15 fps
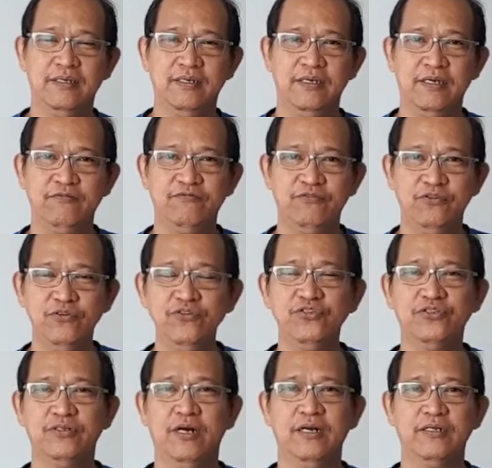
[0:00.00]
if you
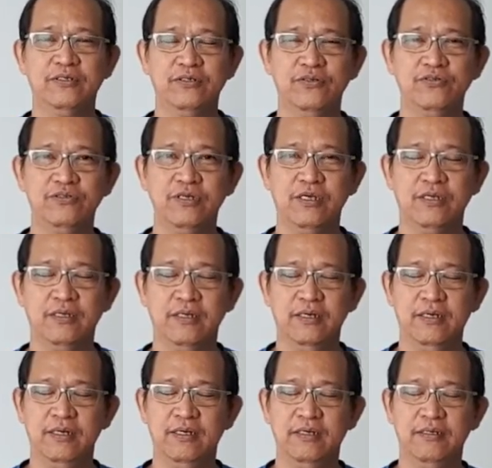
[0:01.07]
start using
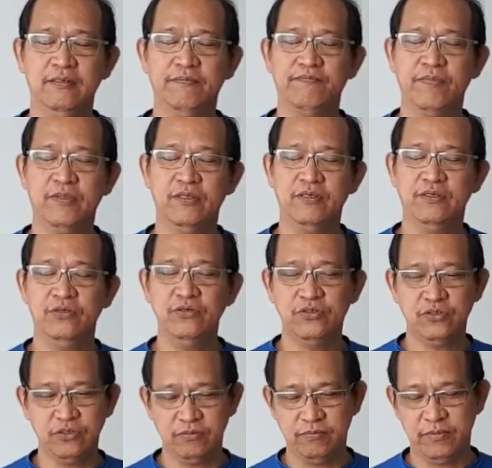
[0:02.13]

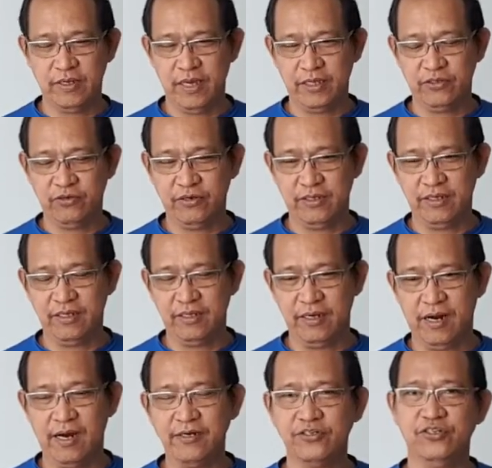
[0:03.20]
YouTube and you're an
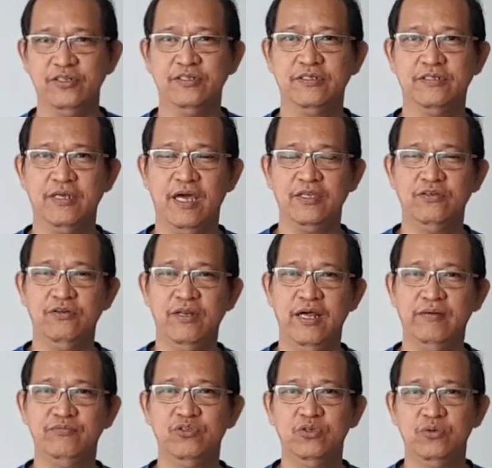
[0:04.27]
artist and you
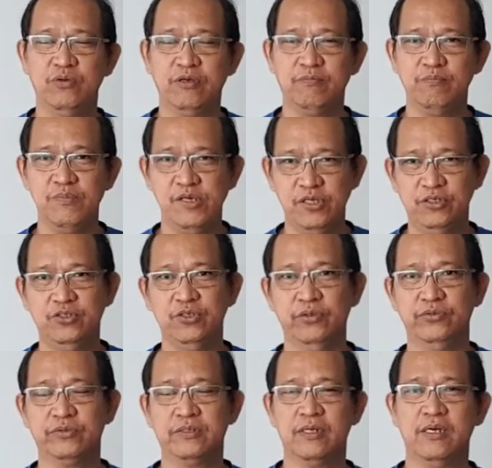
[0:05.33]
love doing
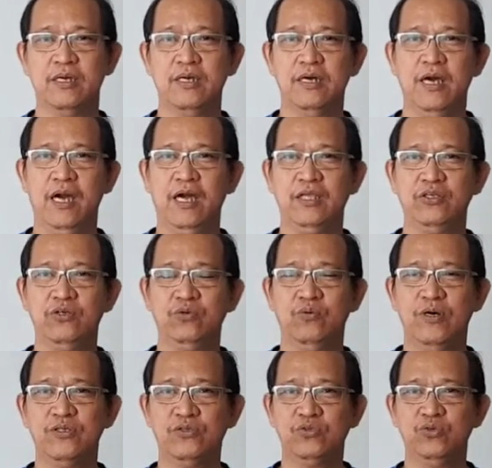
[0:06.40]
videos and you
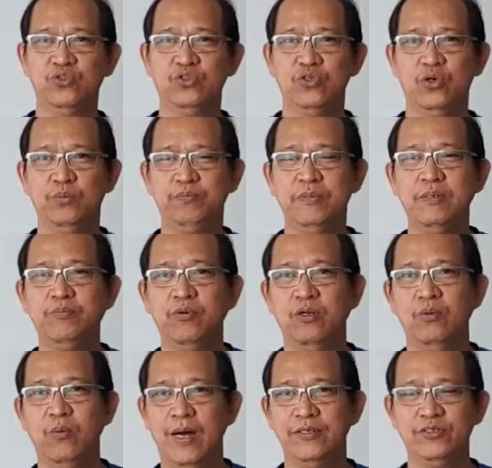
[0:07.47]
want to show
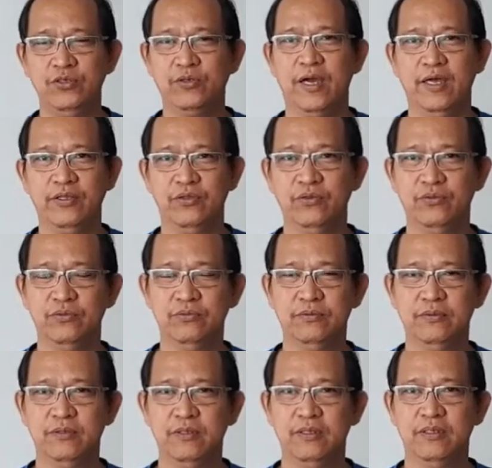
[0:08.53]
people what you can do,
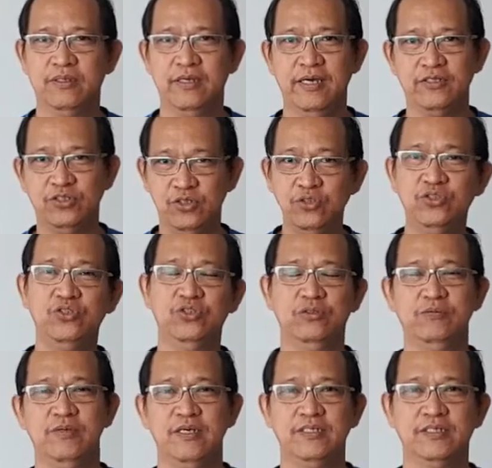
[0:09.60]
yes,
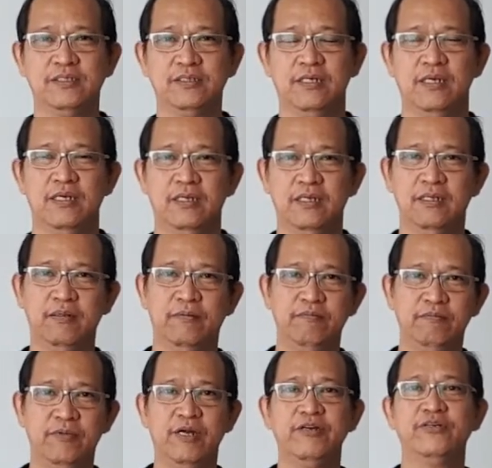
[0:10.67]
YouTube is
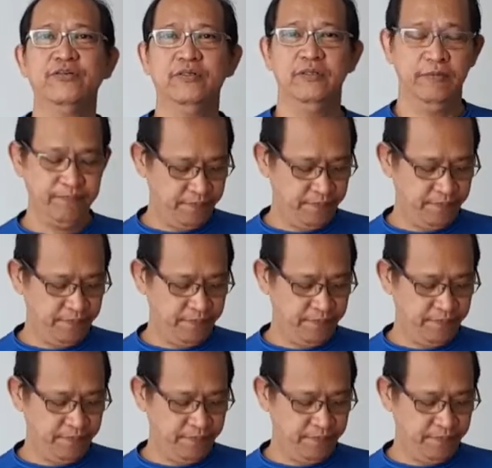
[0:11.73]
very good.